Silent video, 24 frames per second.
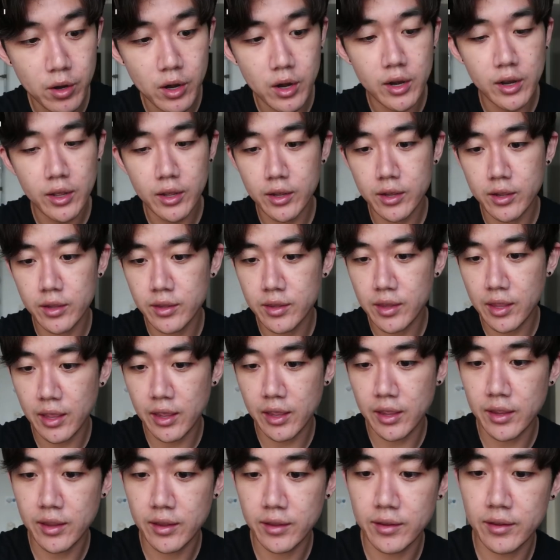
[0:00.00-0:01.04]
product
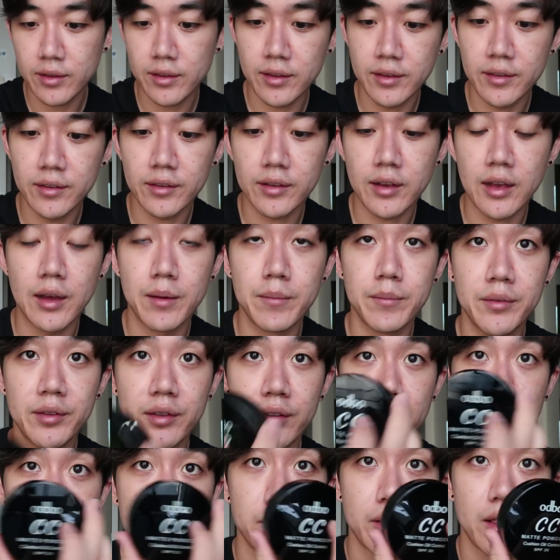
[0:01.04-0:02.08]
comes
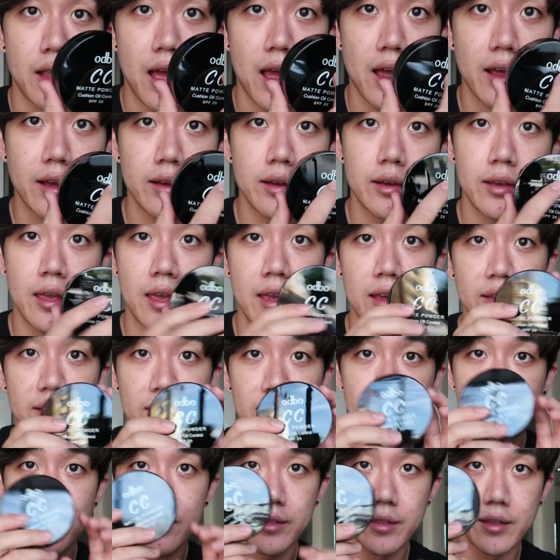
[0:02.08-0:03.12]
in a black case
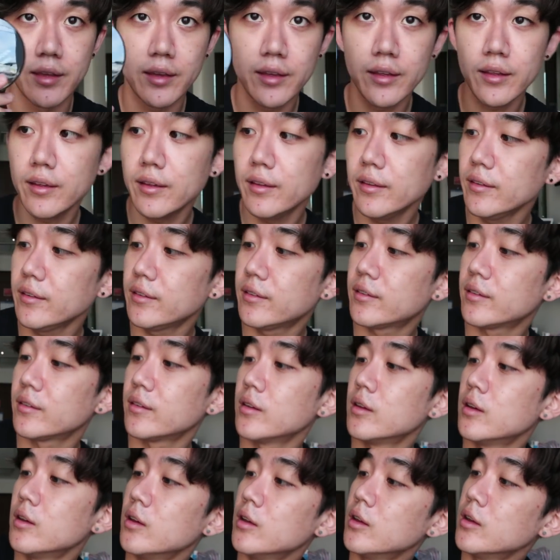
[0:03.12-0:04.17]
like this.
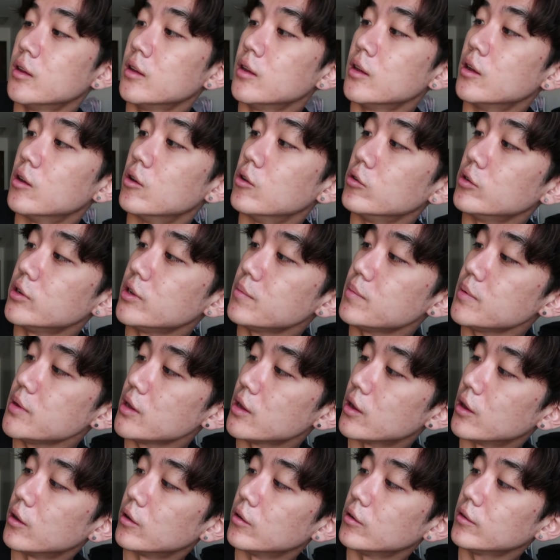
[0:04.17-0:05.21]

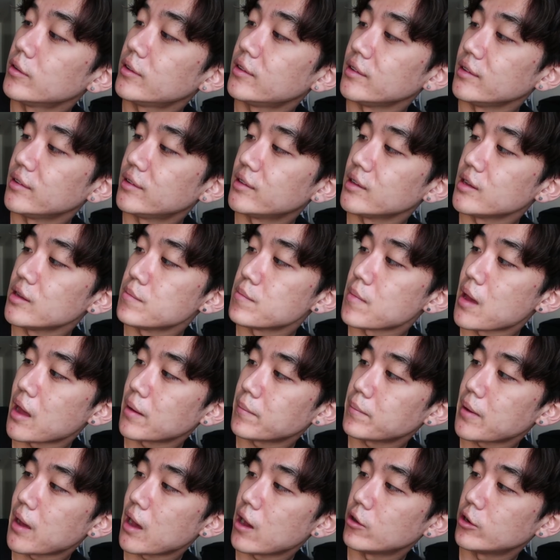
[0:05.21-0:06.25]
ODBO CC
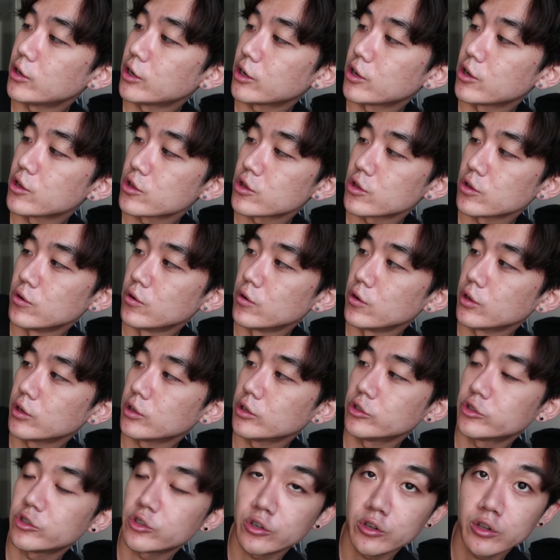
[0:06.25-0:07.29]
Matte Powder Cushion Oil
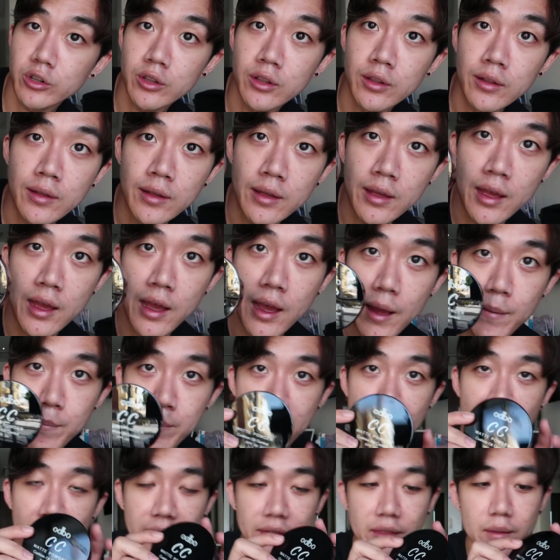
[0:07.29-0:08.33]
Control.
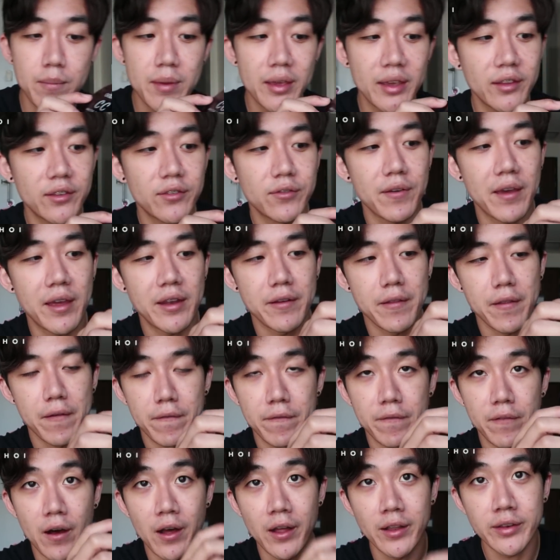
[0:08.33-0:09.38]
I'm not the biggest fan of the
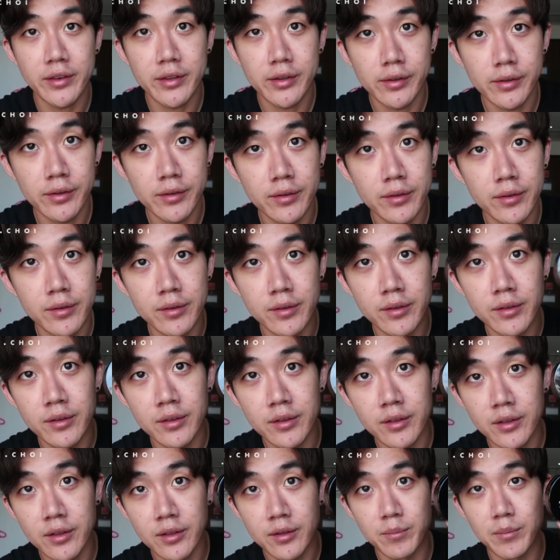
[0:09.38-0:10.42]
font,
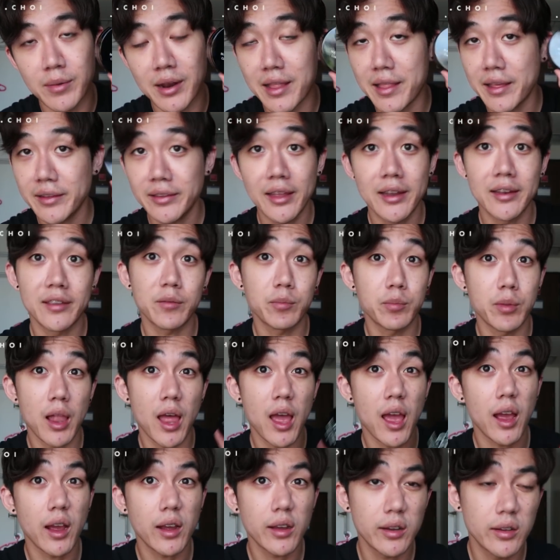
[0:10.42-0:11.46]
but I like that it's
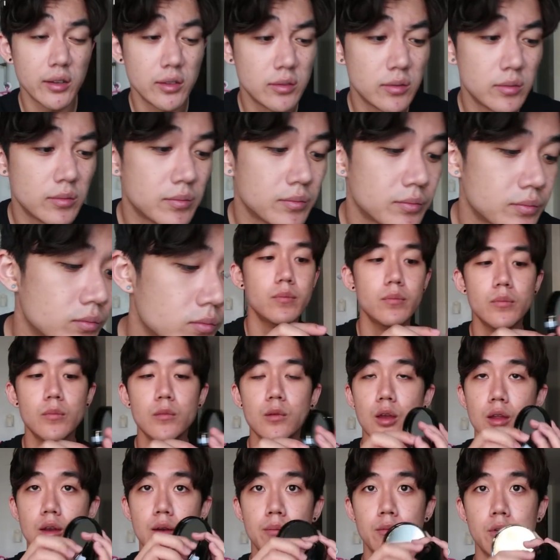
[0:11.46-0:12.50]
black.
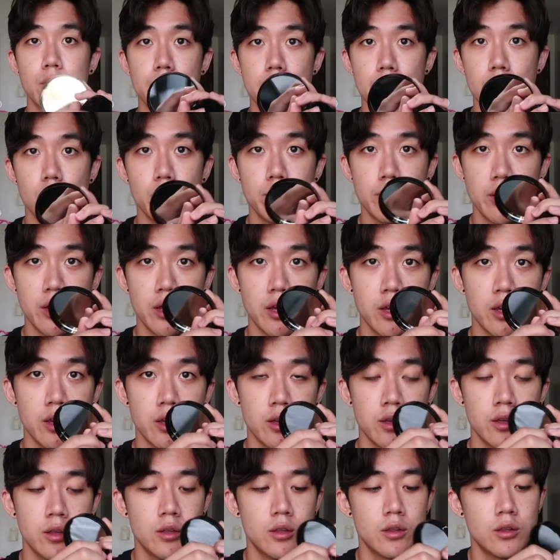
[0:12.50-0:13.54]
And I'm going to be opening